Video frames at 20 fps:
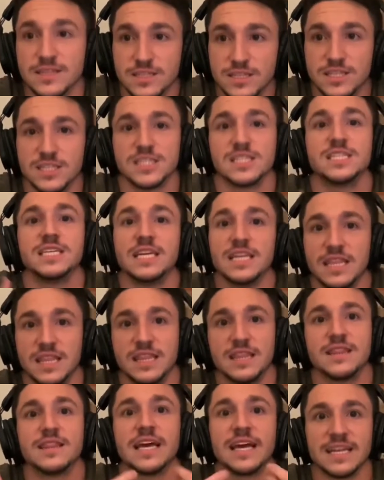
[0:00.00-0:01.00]
to see
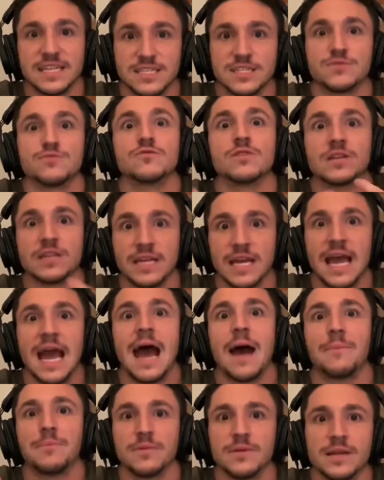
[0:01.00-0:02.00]
things really
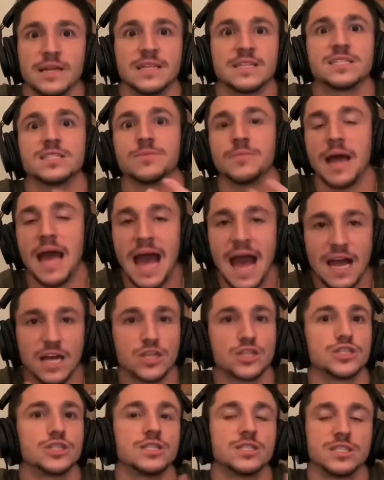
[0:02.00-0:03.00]
happening, some
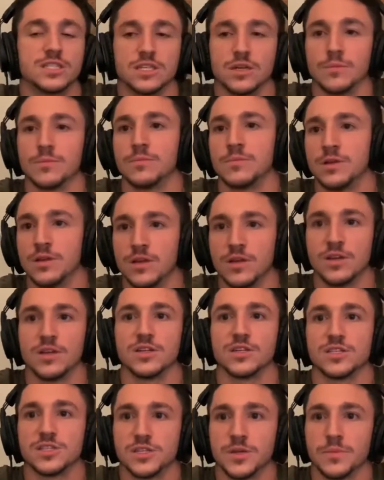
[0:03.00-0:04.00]
action, some
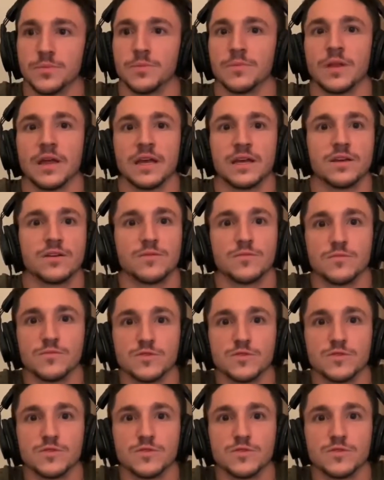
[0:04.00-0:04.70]
some like